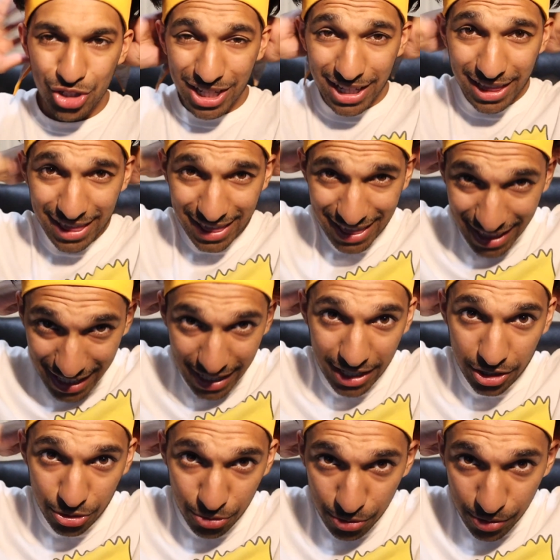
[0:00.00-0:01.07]
trying to
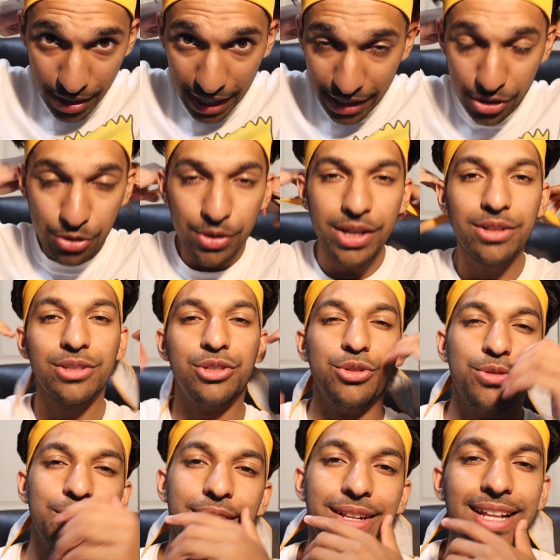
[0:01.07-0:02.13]
think, dude. I know he'll
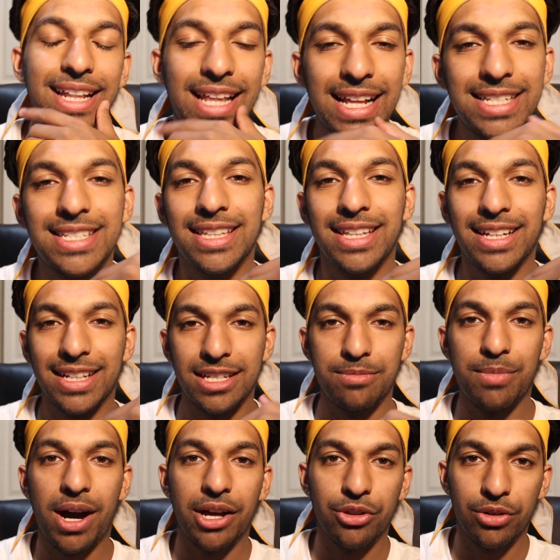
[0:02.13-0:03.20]
do it, and that's the thing that's
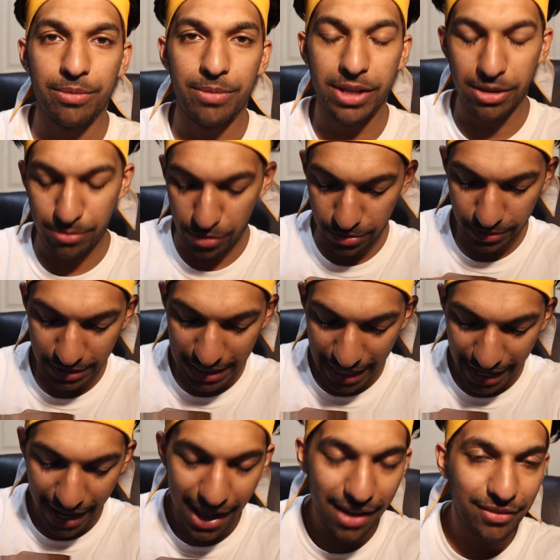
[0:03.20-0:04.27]
bothering me the most. I
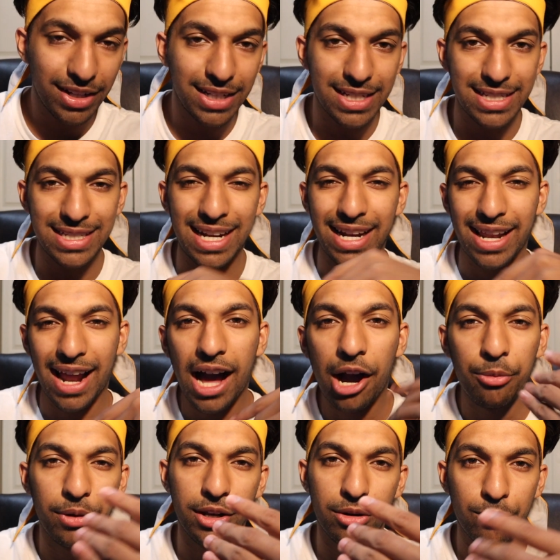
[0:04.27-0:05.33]
haven't decided how
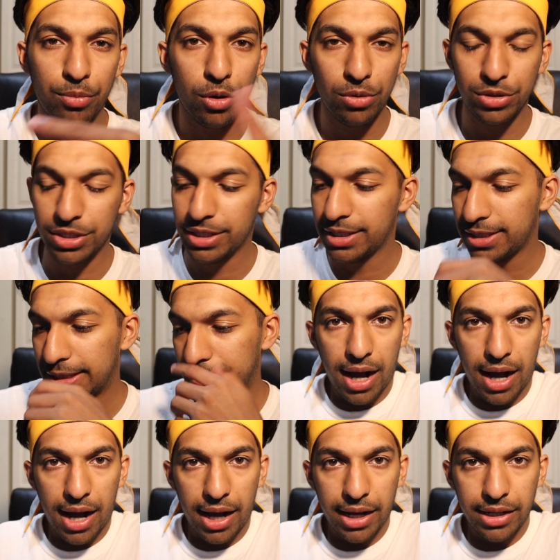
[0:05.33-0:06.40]
I'm gonna approach this.
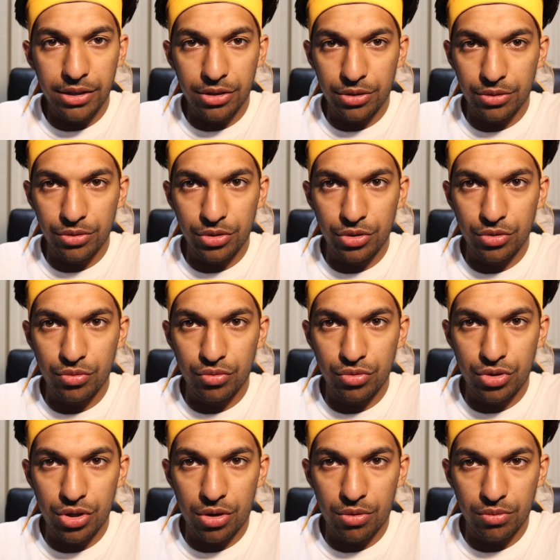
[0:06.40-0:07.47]
I know you
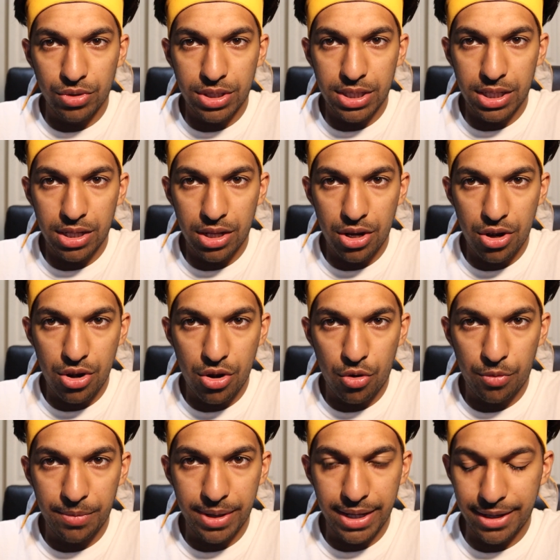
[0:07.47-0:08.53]
don't know
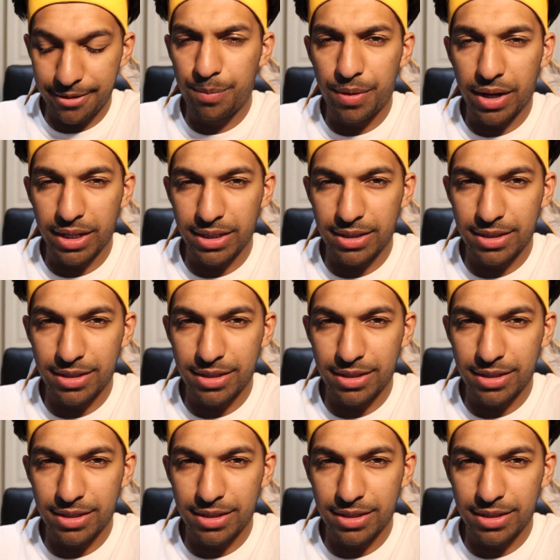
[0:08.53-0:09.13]
me, but